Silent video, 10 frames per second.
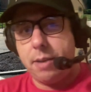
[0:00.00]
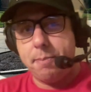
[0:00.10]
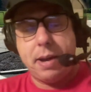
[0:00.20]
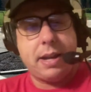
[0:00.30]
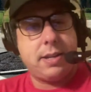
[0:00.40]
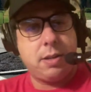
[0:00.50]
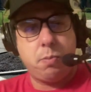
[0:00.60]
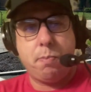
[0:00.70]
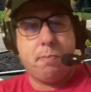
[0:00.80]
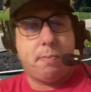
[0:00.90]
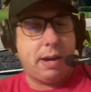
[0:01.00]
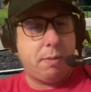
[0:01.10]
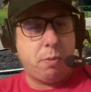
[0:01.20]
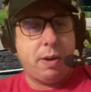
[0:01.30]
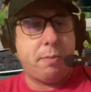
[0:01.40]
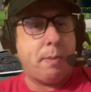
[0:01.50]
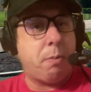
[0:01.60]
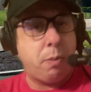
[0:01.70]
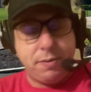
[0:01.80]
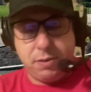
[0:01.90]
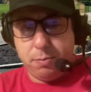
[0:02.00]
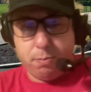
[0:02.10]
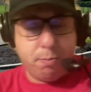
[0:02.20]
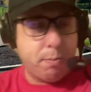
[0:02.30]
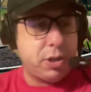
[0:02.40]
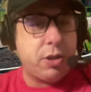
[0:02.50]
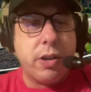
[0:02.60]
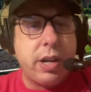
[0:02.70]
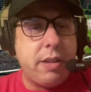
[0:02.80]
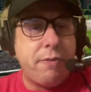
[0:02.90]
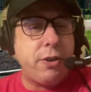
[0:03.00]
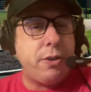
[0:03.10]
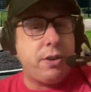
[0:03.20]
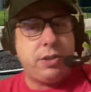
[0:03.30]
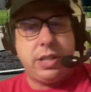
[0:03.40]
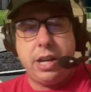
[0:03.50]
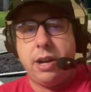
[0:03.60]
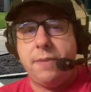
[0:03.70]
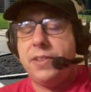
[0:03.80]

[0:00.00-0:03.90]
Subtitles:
I did my wife's maternity photos there.